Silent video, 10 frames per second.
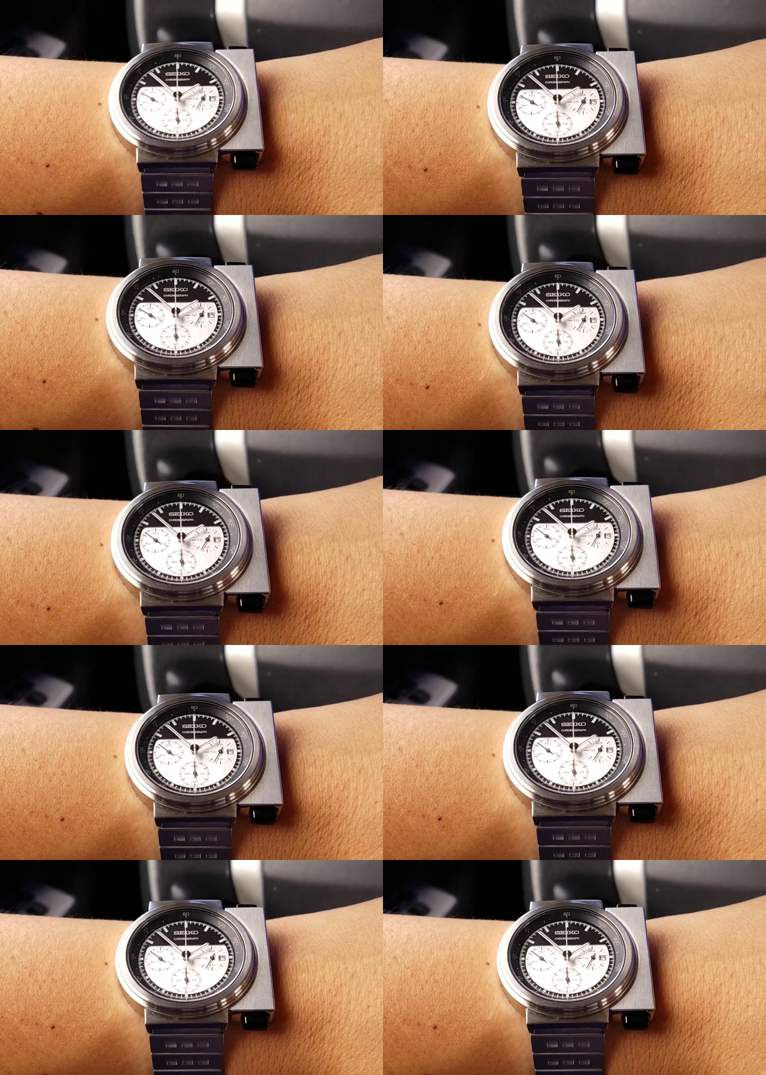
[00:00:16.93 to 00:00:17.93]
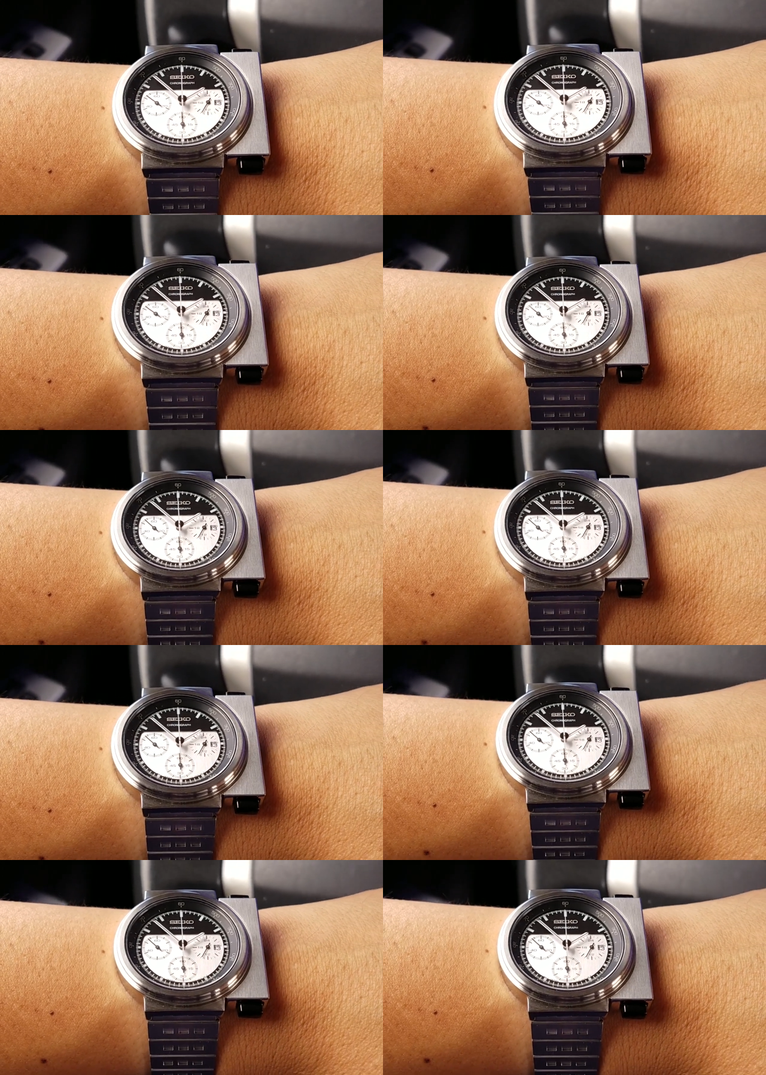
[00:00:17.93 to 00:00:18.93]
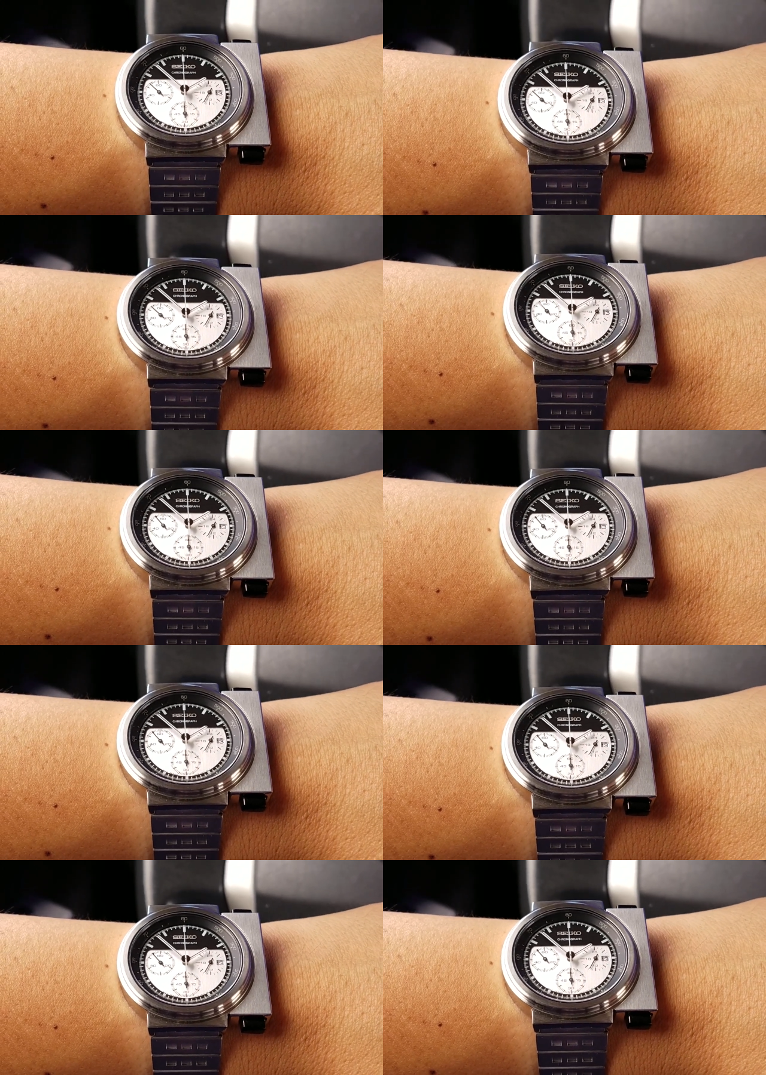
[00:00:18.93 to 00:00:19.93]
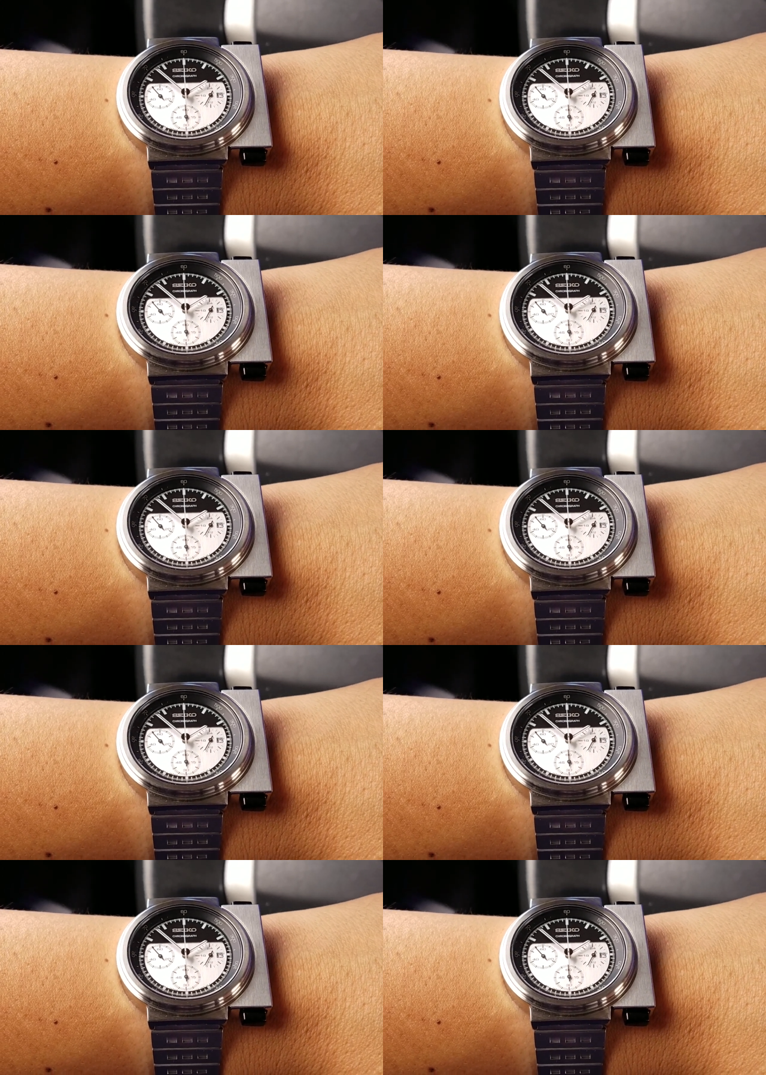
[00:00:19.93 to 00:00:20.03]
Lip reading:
No face is visible, so there are no lips to read.